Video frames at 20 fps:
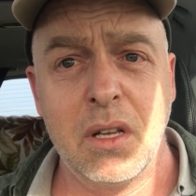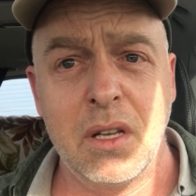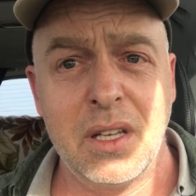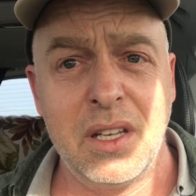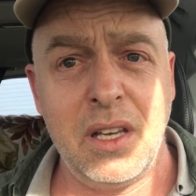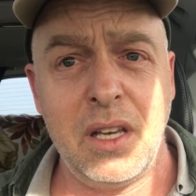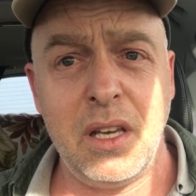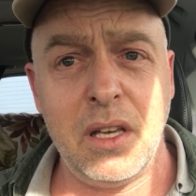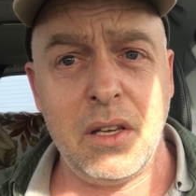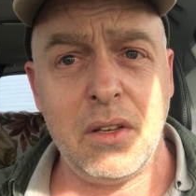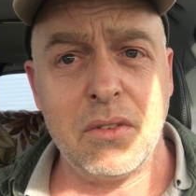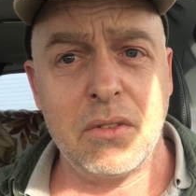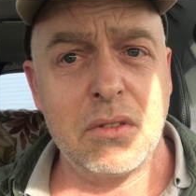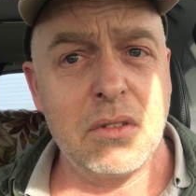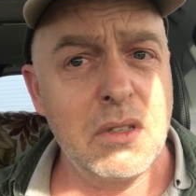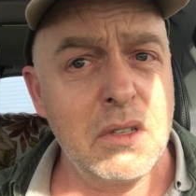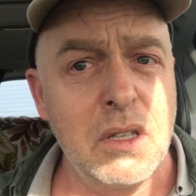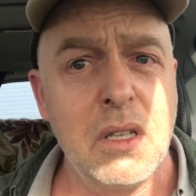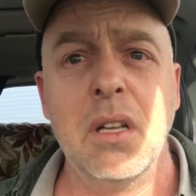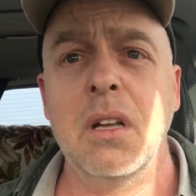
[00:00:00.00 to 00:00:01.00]
Keys.
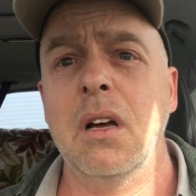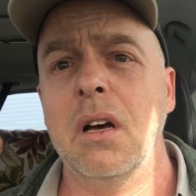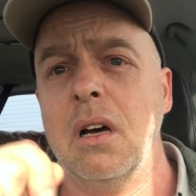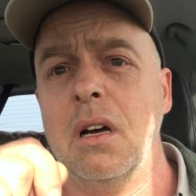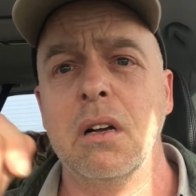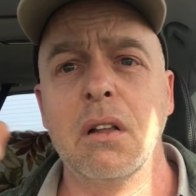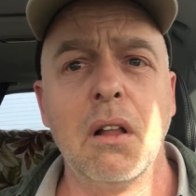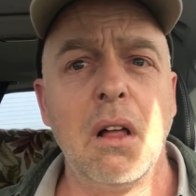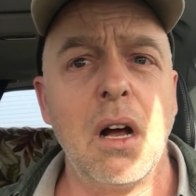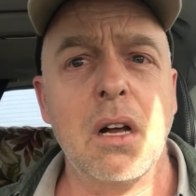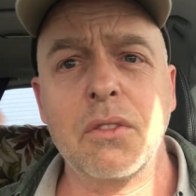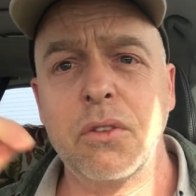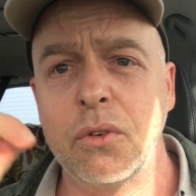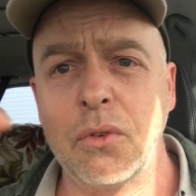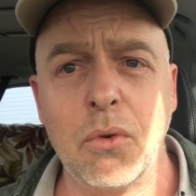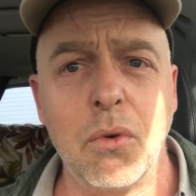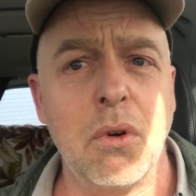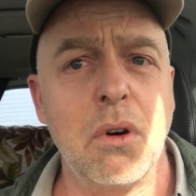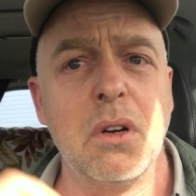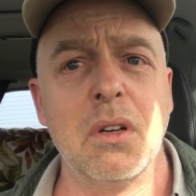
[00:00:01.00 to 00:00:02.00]
Unlock the
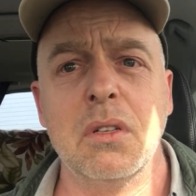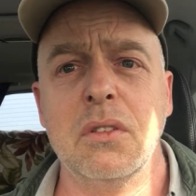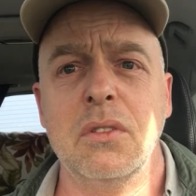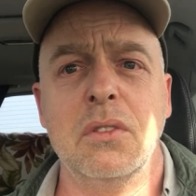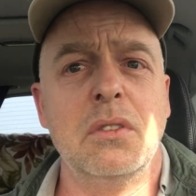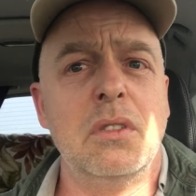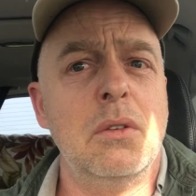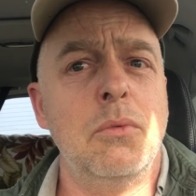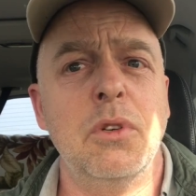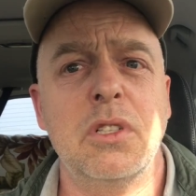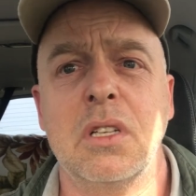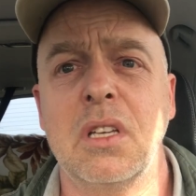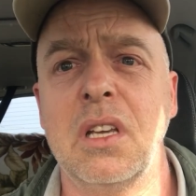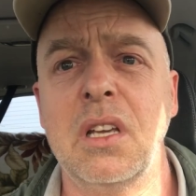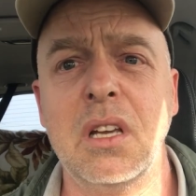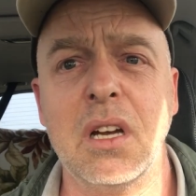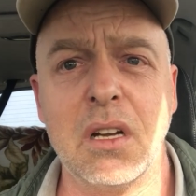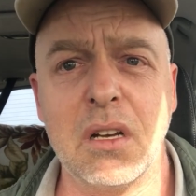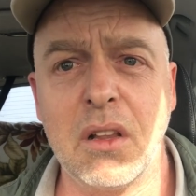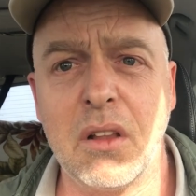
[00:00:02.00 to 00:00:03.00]
door. See which
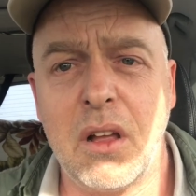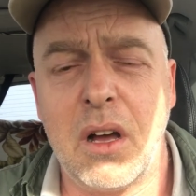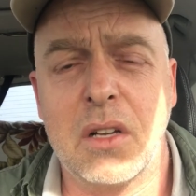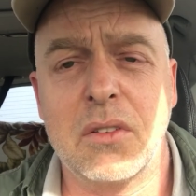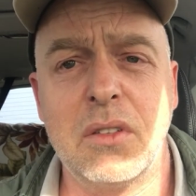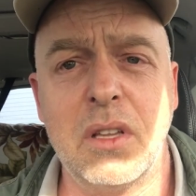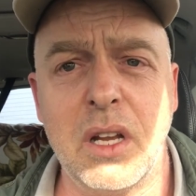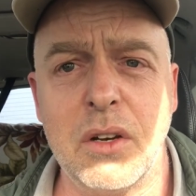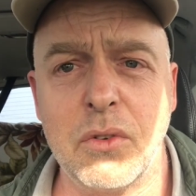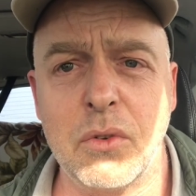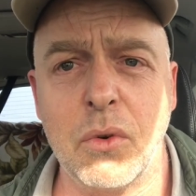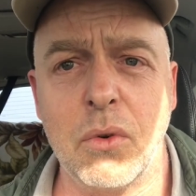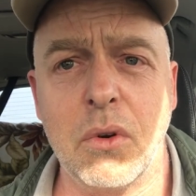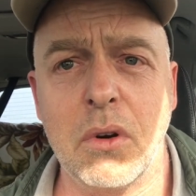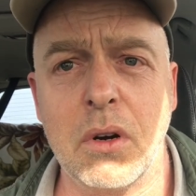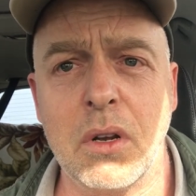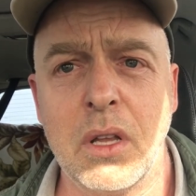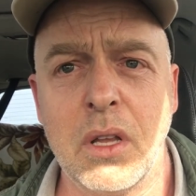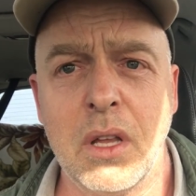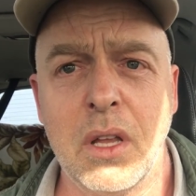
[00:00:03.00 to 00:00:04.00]
key unlocks that
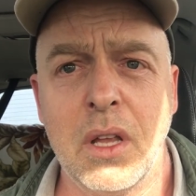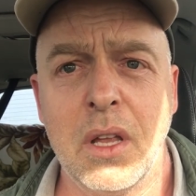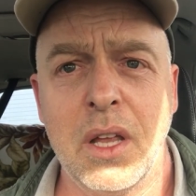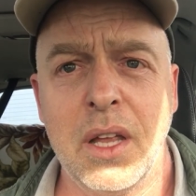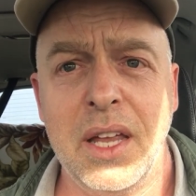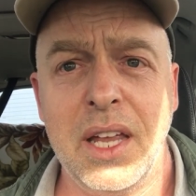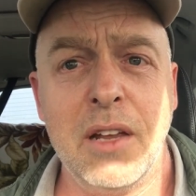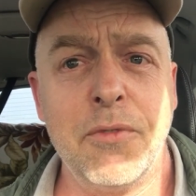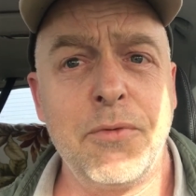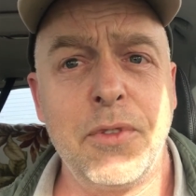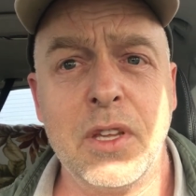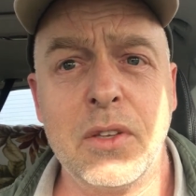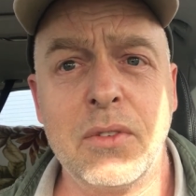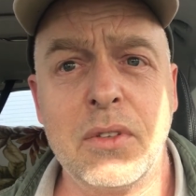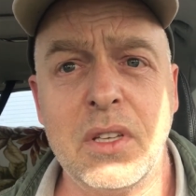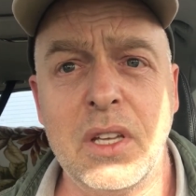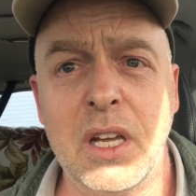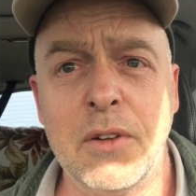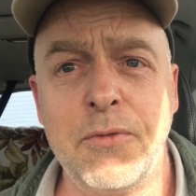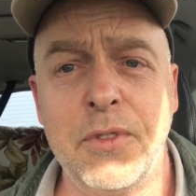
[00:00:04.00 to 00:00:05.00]
door. If
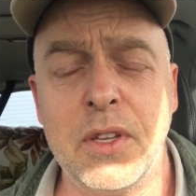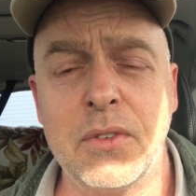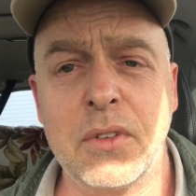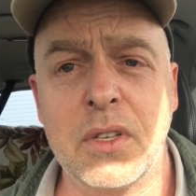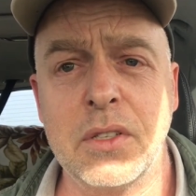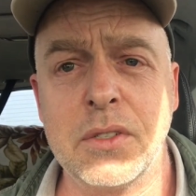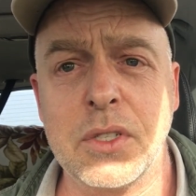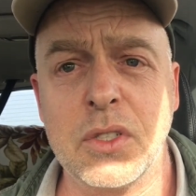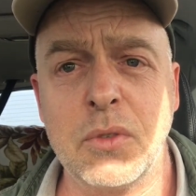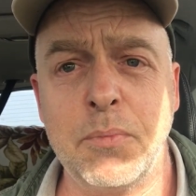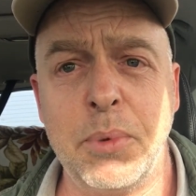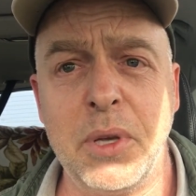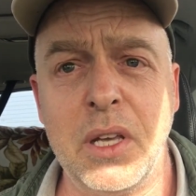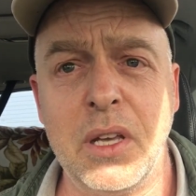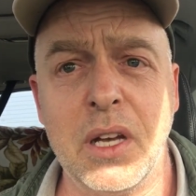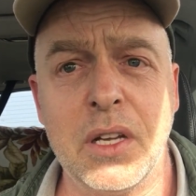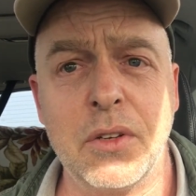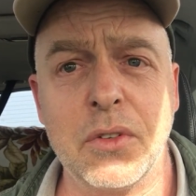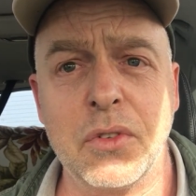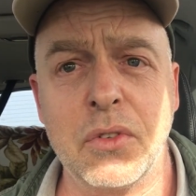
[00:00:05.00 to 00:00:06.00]
this can just be
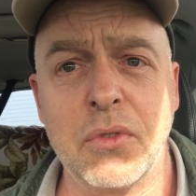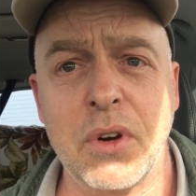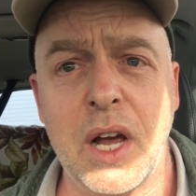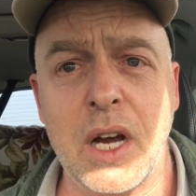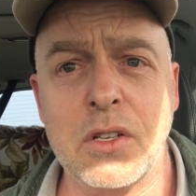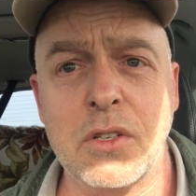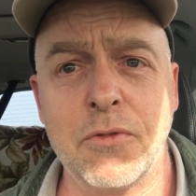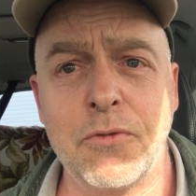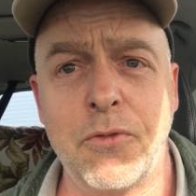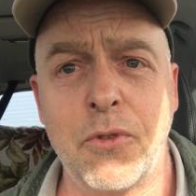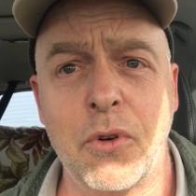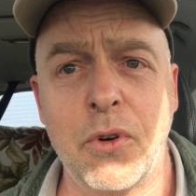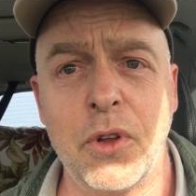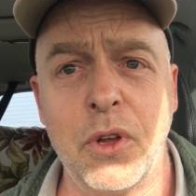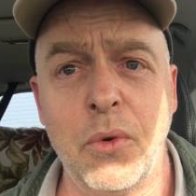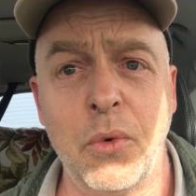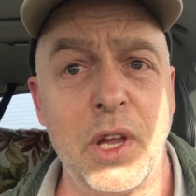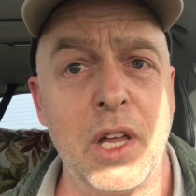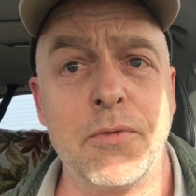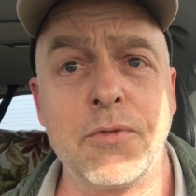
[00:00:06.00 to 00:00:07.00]
a distraction for
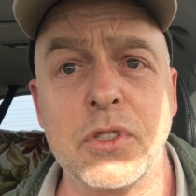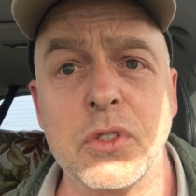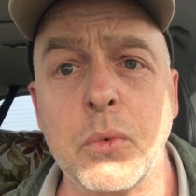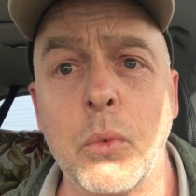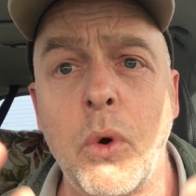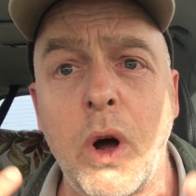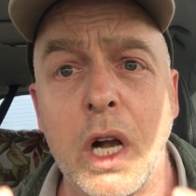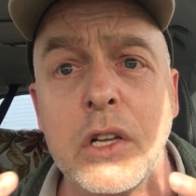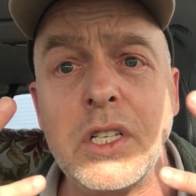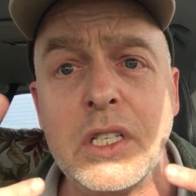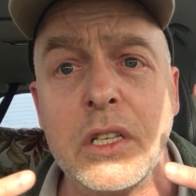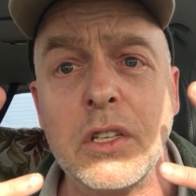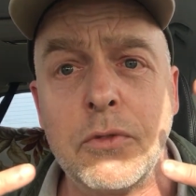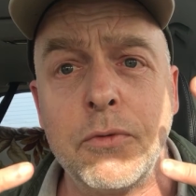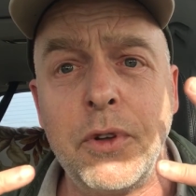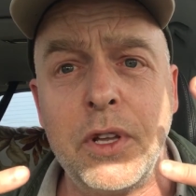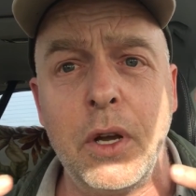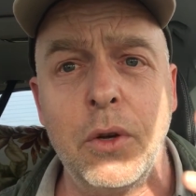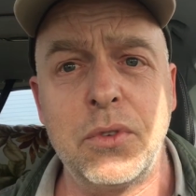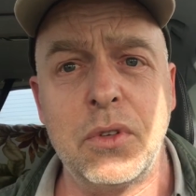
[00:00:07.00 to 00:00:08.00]
you, if just watching these
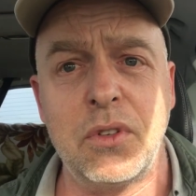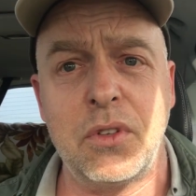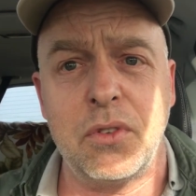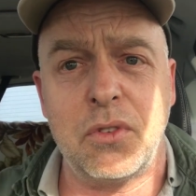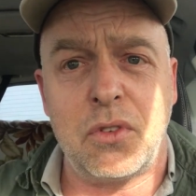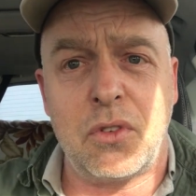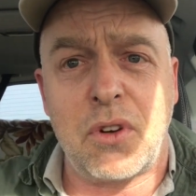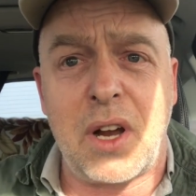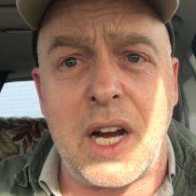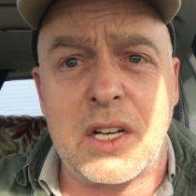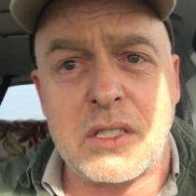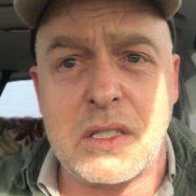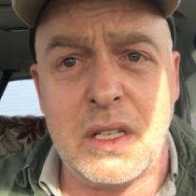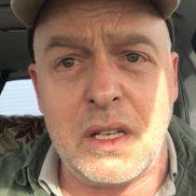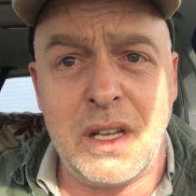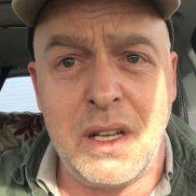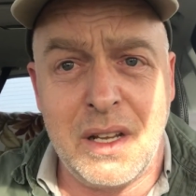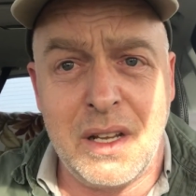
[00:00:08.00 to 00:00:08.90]
videos is a distraction,